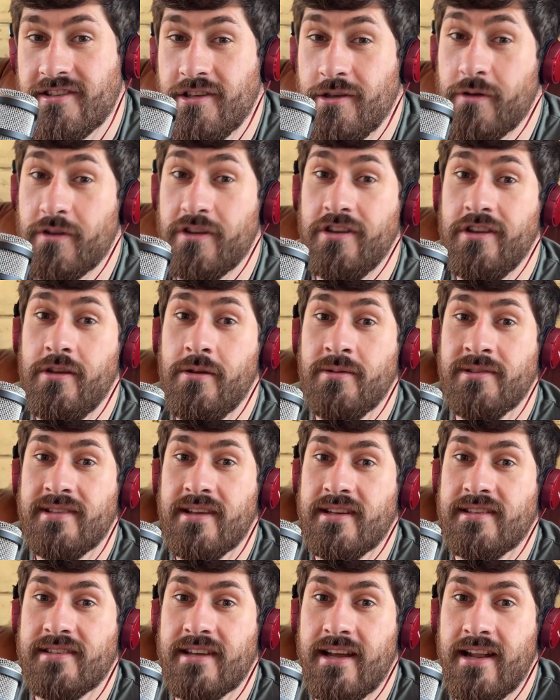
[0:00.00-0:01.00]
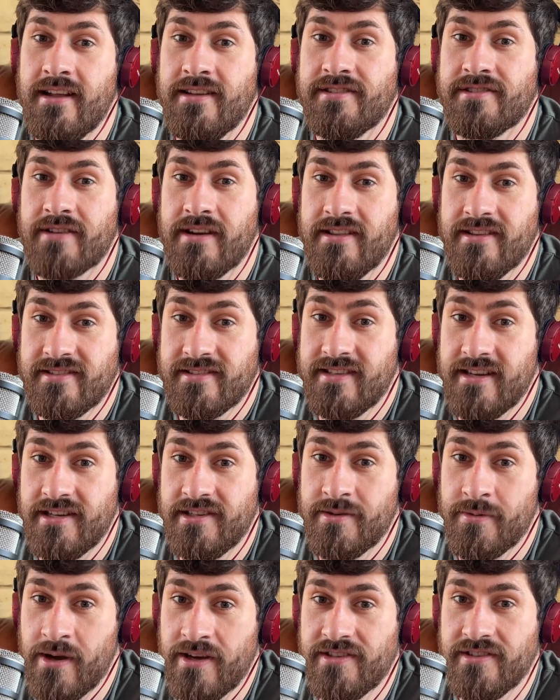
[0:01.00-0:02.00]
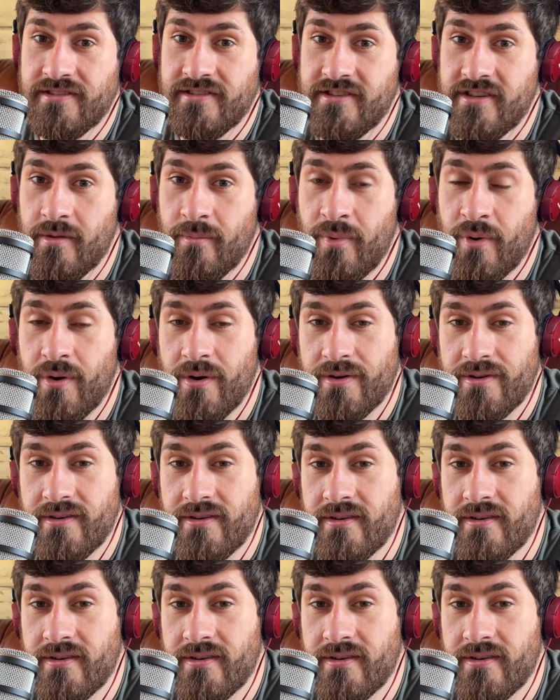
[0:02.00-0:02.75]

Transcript: you can use this to illustrate the situation to your board.